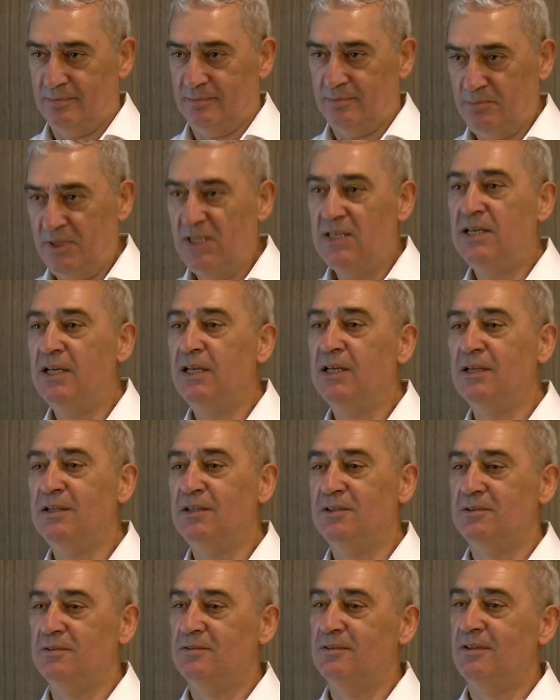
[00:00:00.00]
meeting
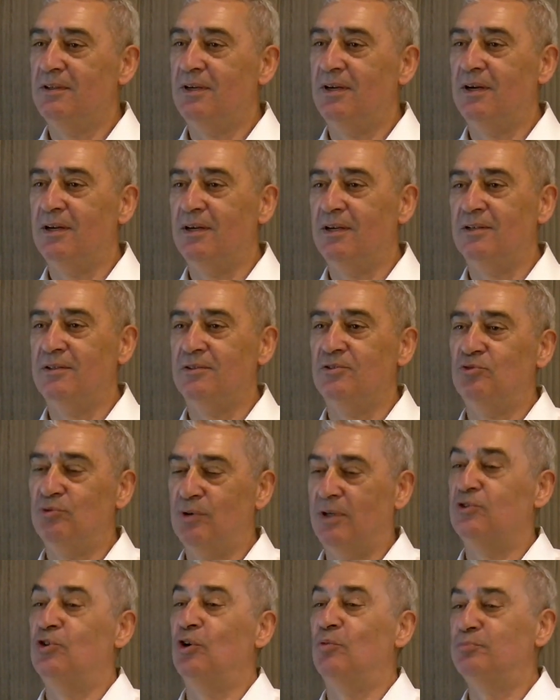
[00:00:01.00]
to
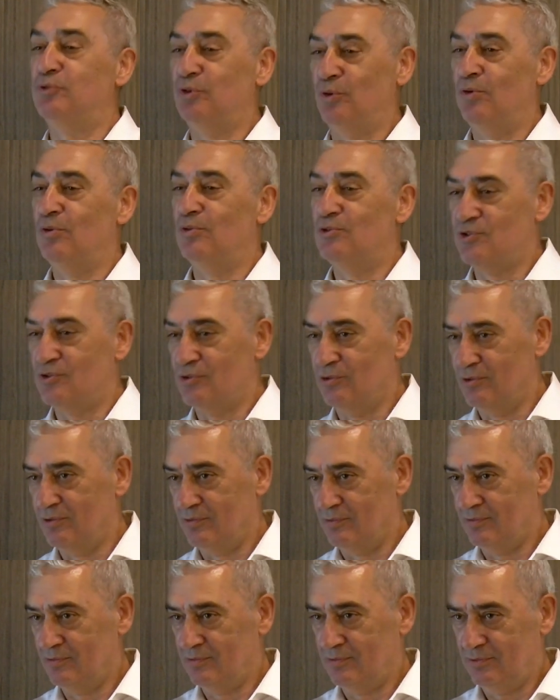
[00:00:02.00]
adopt also
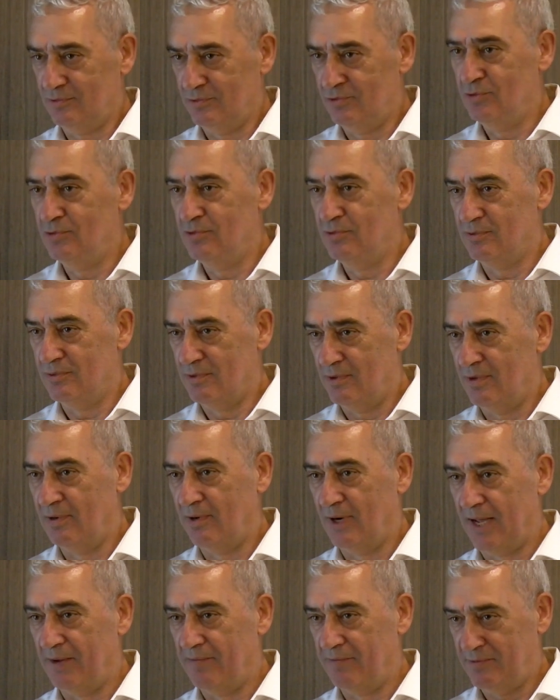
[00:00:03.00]
new
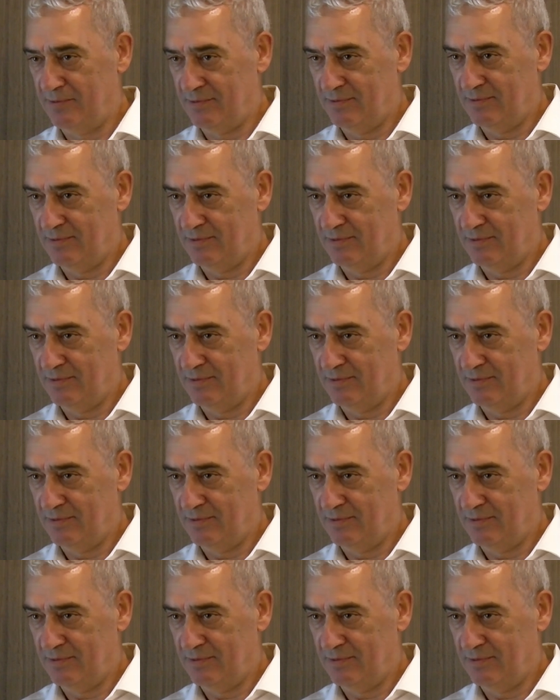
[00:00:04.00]
REF